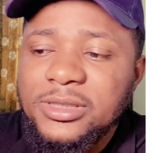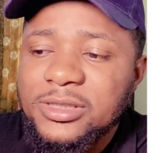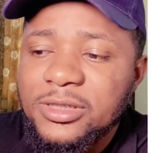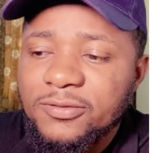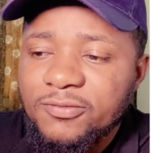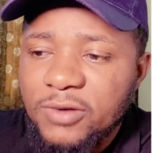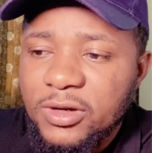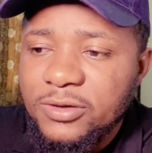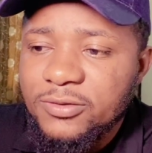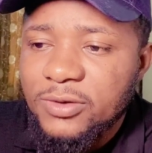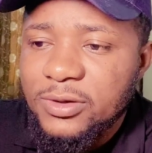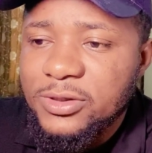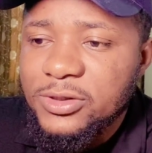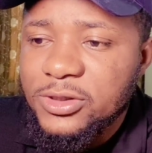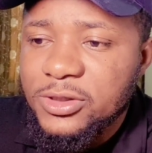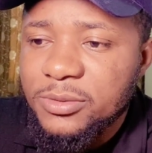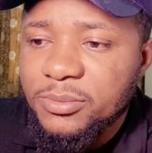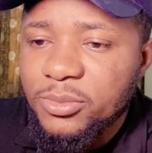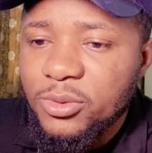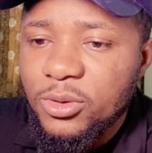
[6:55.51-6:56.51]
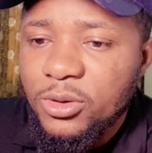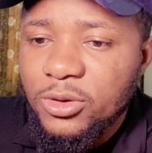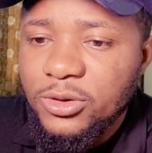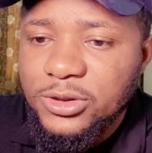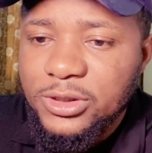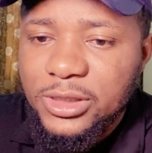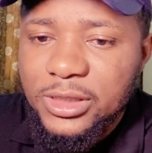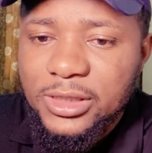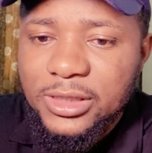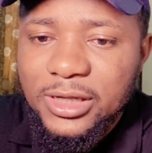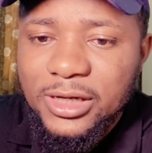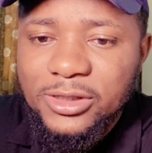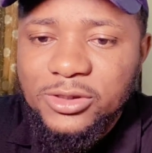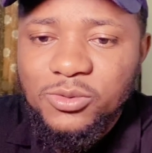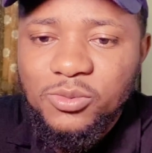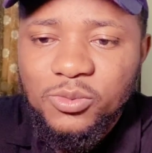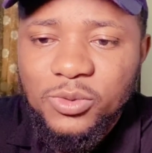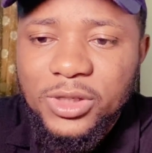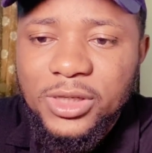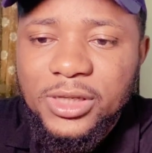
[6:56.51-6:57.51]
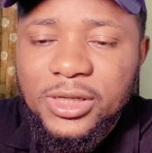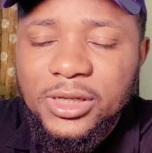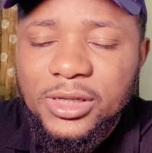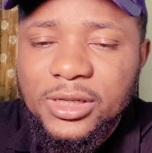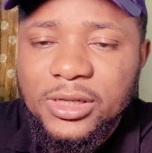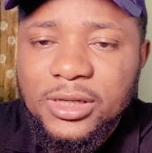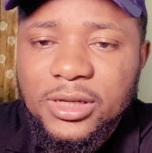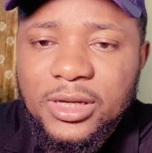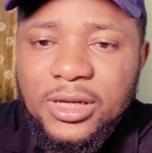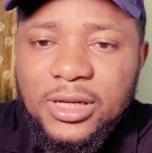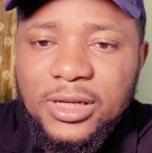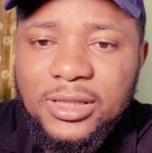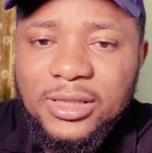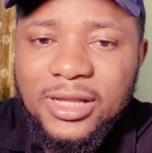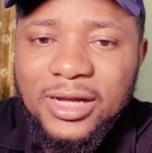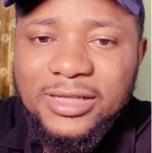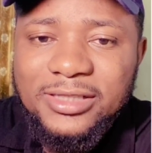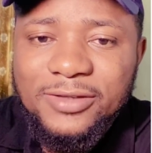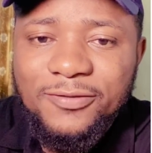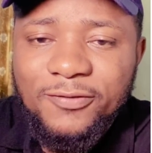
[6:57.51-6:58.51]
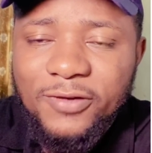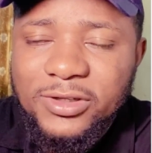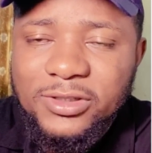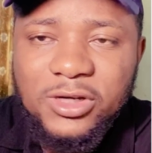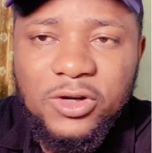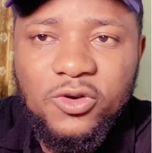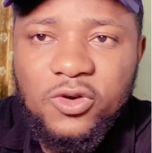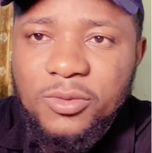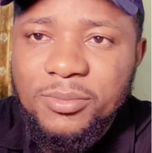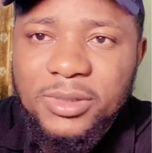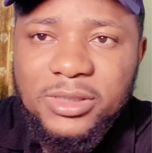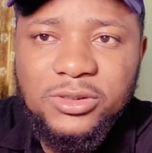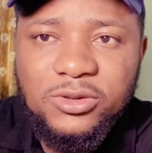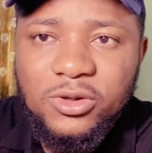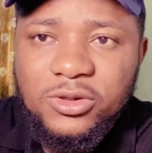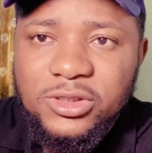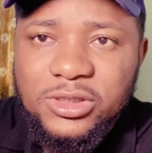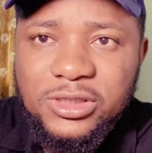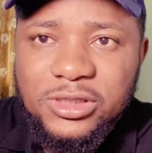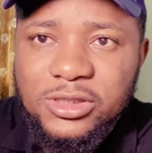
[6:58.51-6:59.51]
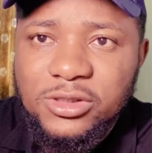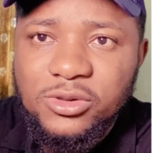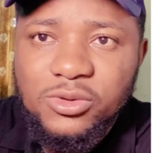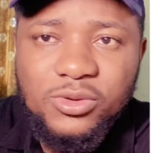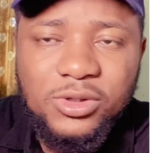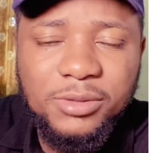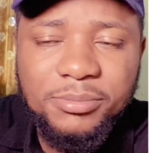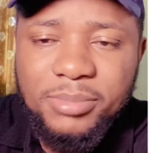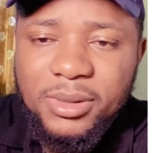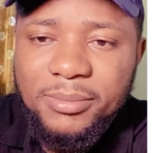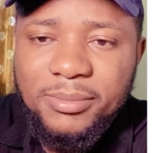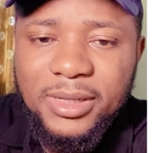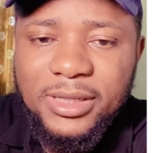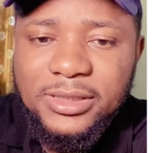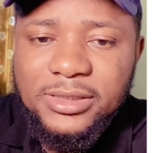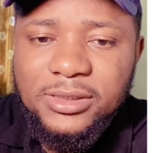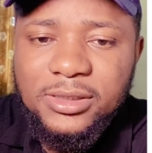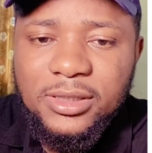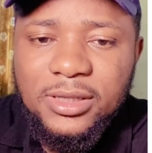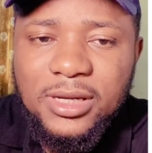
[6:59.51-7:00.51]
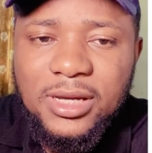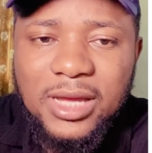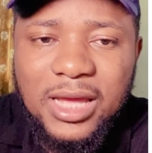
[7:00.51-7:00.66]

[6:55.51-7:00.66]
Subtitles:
It's a very, very simple logic that the federal government just needs to implement.